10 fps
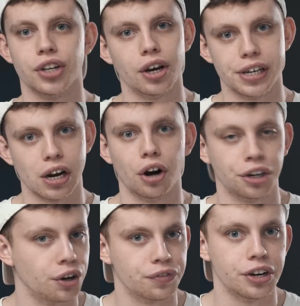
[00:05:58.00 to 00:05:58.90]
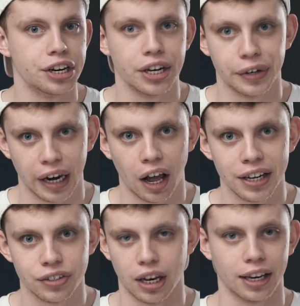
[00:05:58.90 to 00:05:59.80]
turning on and off the neon
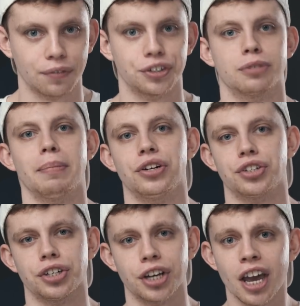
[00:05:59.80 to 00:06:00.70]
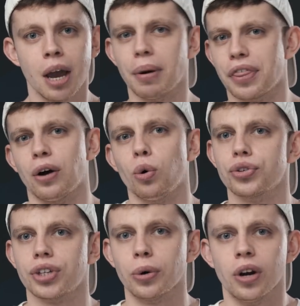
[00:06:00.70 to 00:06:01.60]
lights, like I've just mentioned, but they're
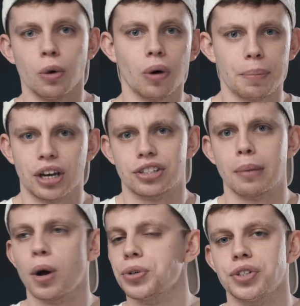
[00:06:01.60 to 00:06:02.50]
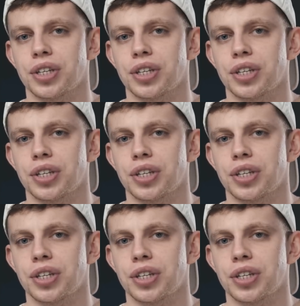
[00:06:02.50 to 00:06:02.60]
also, well, because they're motion